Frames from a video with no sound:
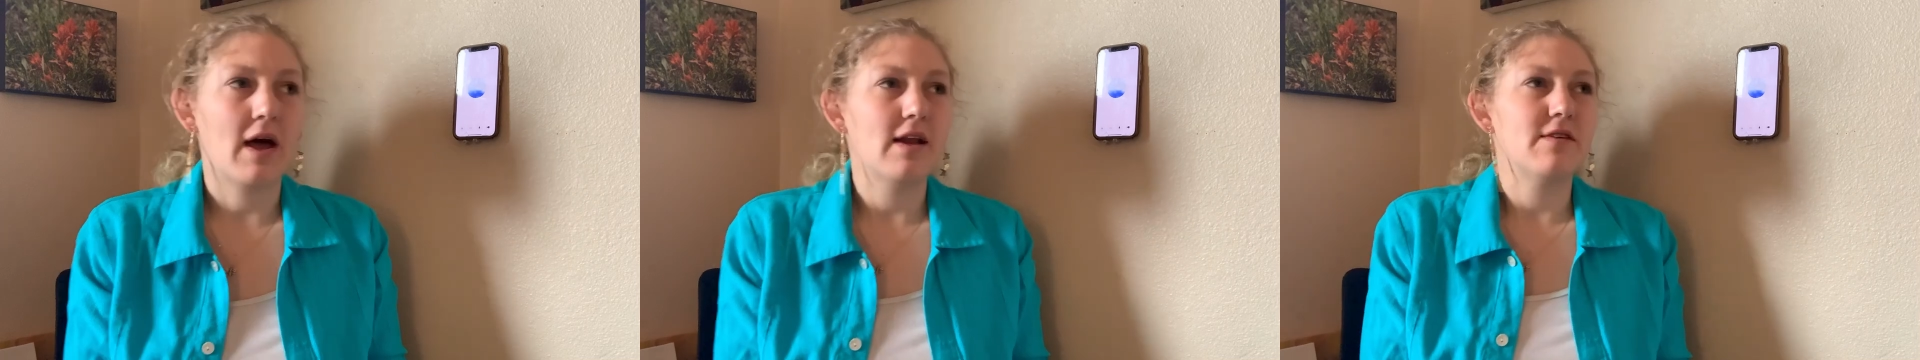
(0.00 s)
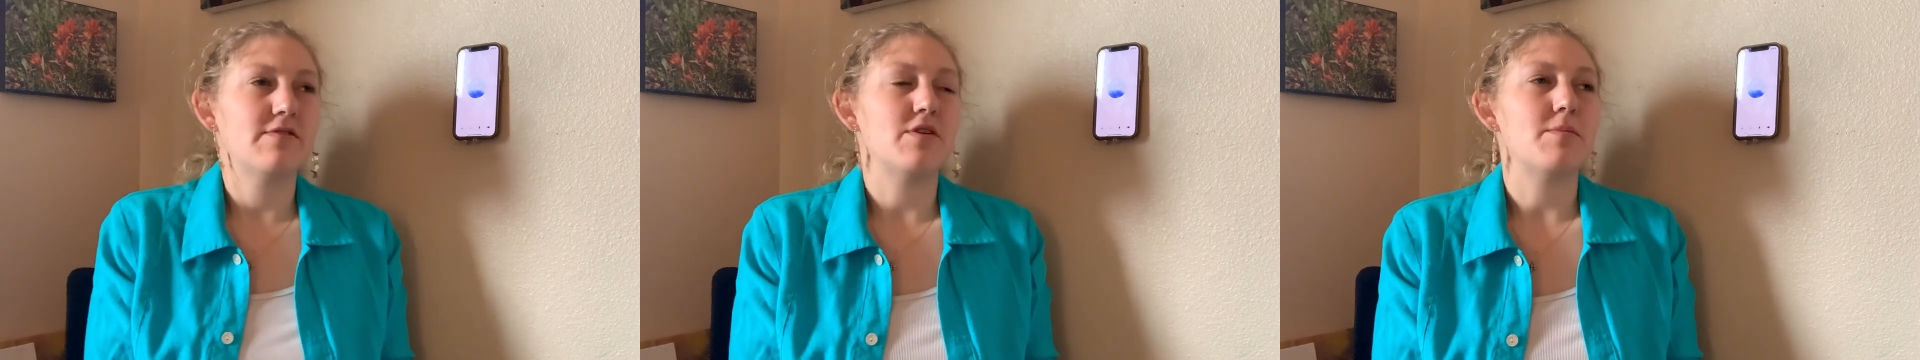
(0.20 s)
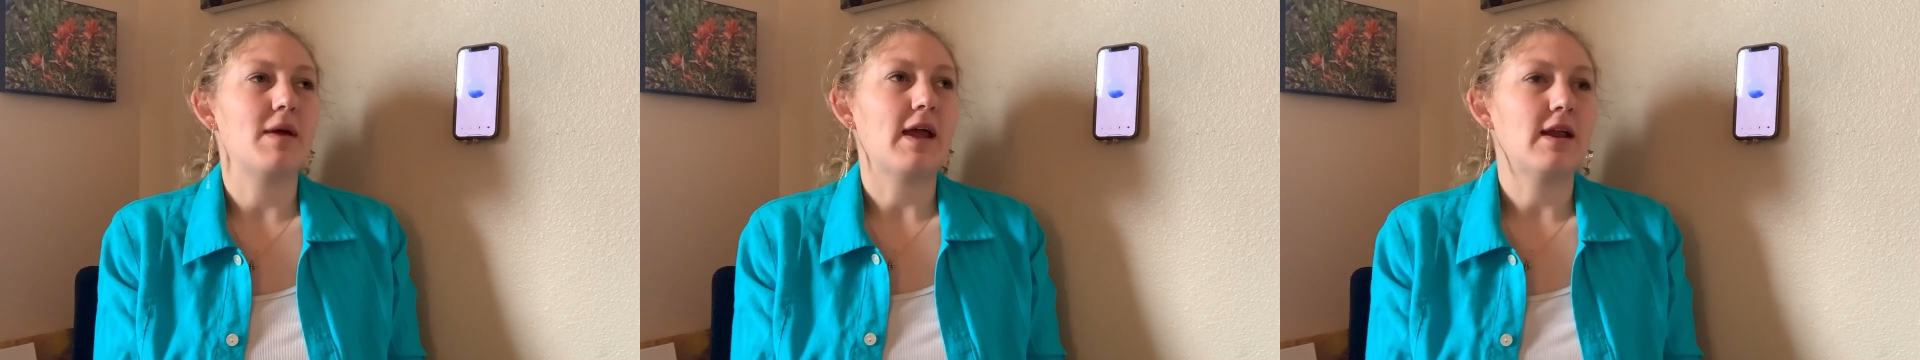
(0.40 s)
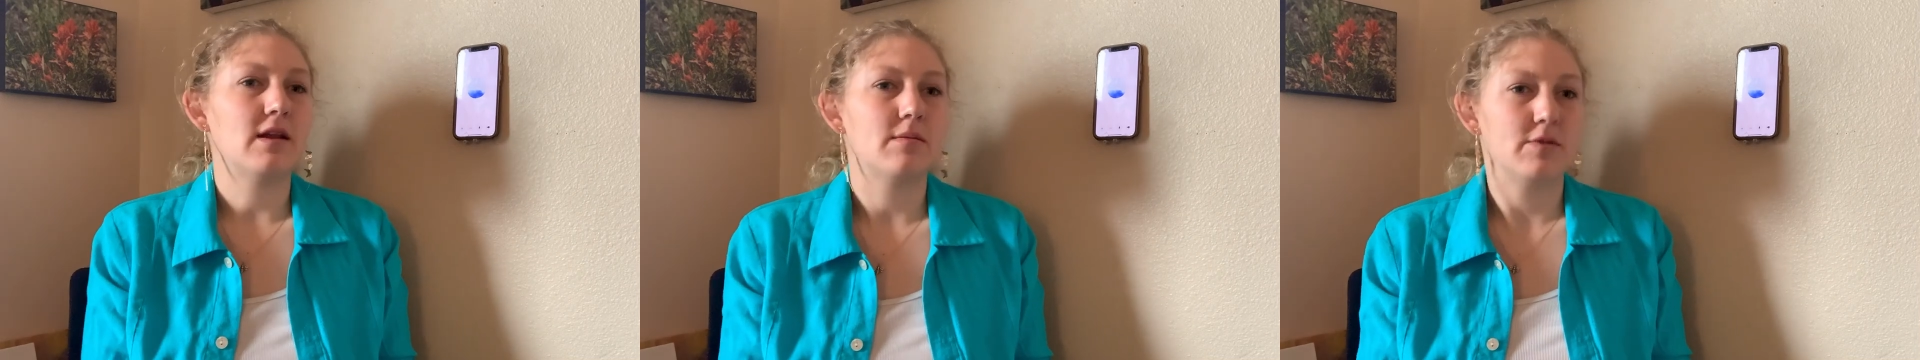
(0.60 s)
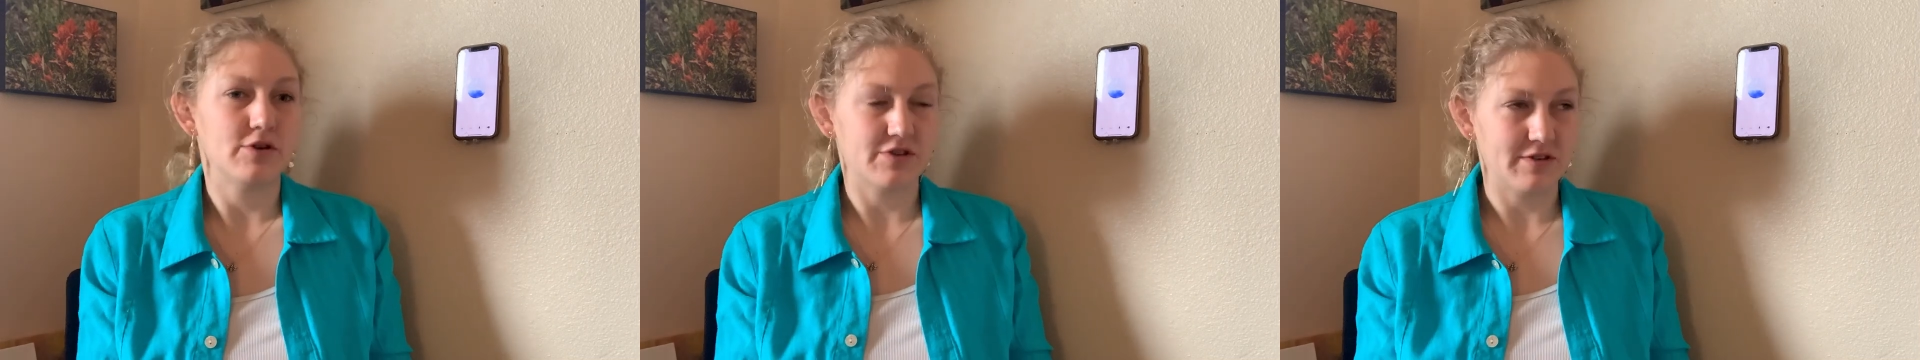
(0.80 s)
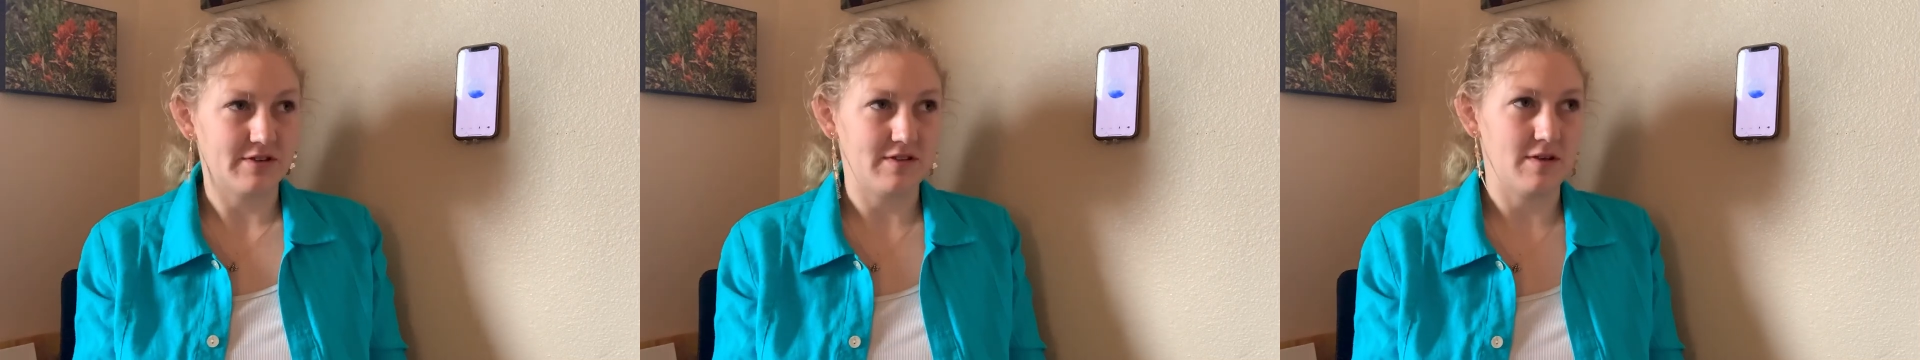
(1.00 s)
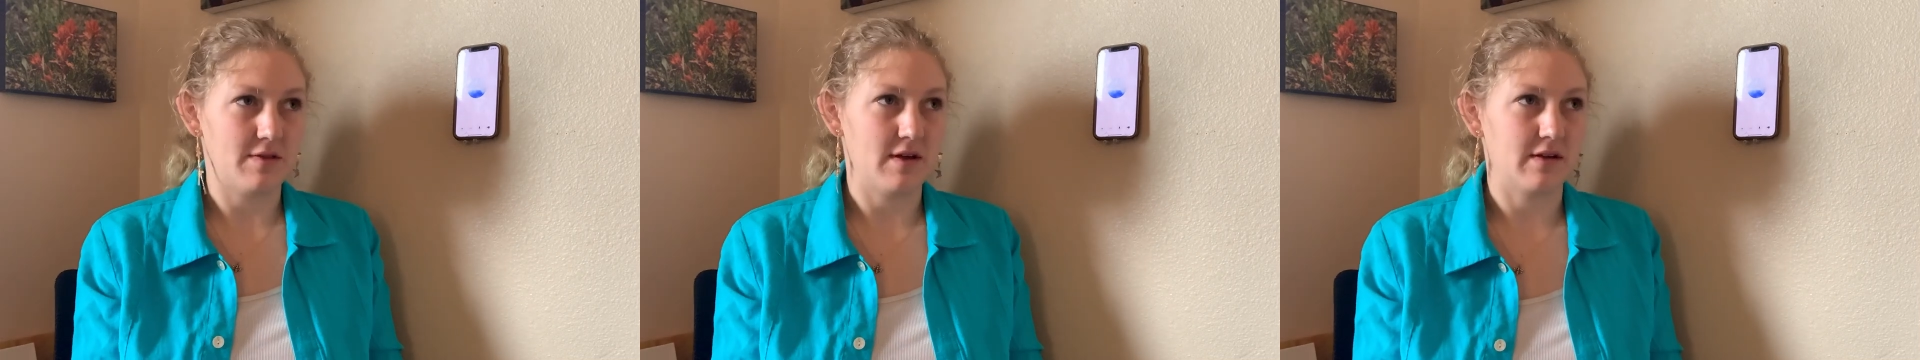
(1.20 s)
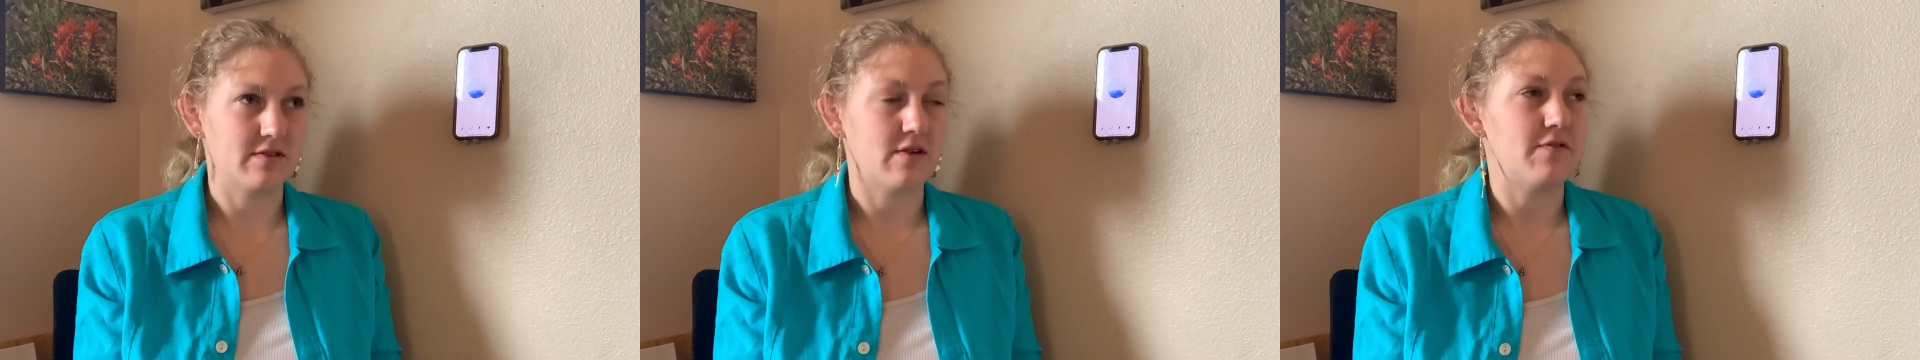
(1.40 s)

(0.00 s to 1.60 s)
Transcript: of the main emergency things,